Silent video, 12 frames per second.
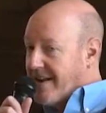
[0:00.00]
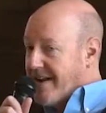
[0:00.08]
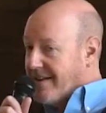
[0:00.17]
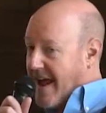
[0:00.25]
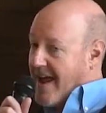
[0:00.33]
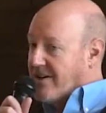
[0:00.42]

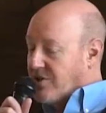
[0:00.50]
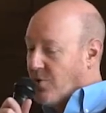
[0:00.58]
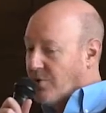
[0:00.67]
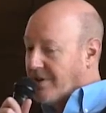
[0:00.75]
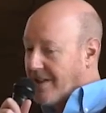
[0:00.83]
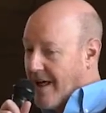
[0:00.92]
in
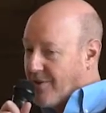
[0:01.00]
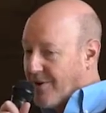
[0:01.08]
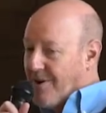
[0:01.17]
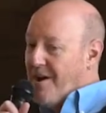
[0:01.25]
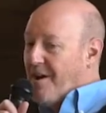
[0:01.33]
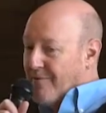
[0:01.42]
hand-tooled
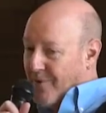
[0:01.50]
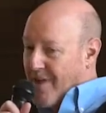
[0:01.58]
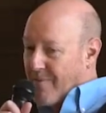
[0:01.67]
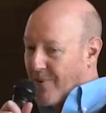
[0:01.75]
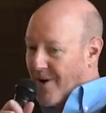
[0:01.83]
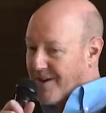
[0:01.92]
leather for
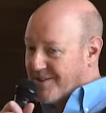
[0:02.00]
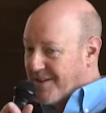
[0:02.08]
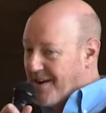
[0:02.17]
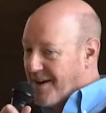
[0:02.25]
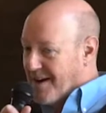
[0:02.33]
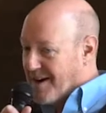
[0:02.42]
that price,
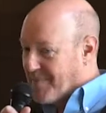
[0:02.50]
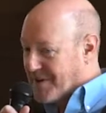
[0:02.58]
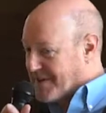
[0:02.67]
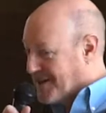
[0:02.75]
uh, but